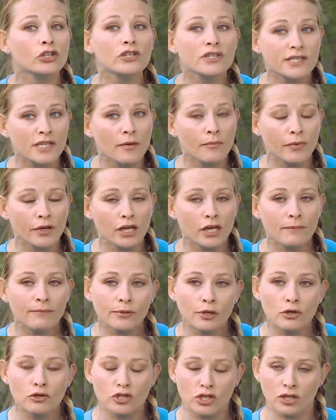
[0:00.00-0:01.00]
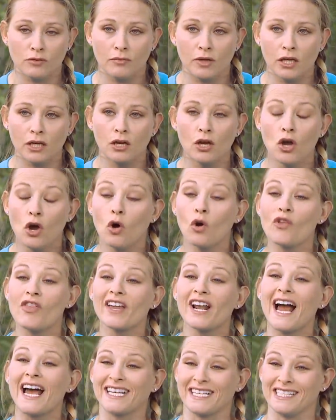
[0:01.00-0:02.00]
somebody approaching me or that
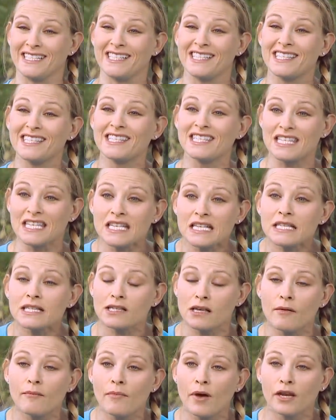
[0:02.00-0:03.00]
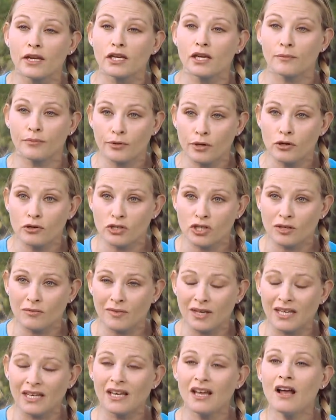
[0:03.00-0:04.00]
I can see somebody approaching
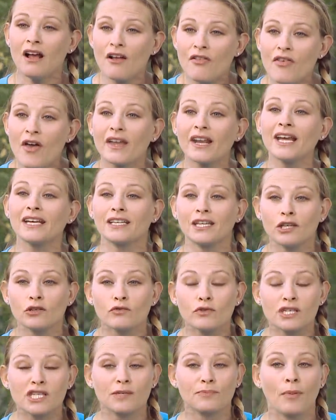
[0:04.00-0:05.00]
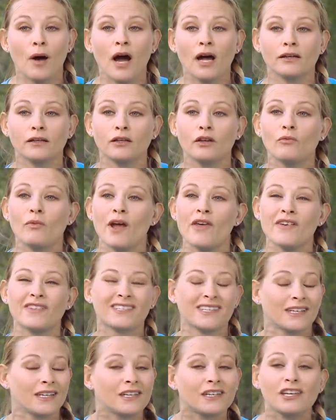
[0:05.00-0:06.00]
me, then I can respond in a way that's
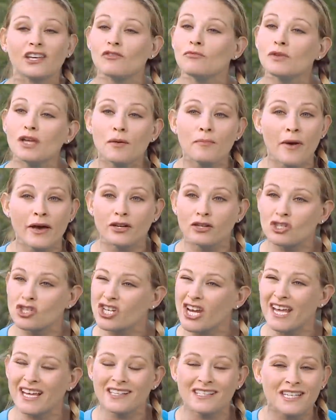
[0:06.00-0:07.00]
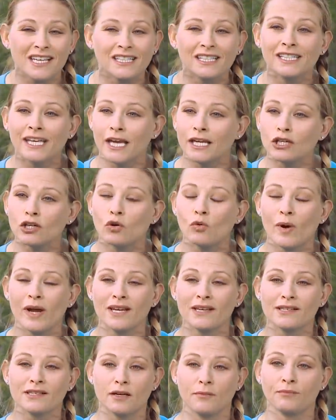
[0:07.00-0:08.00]
going to give me a better chance at getting away
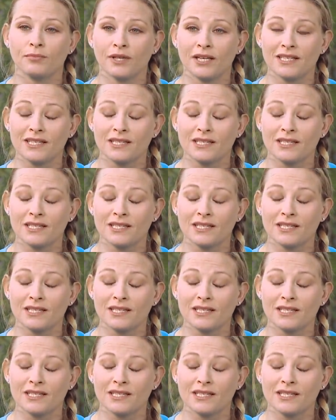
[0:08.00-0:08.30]
to someplace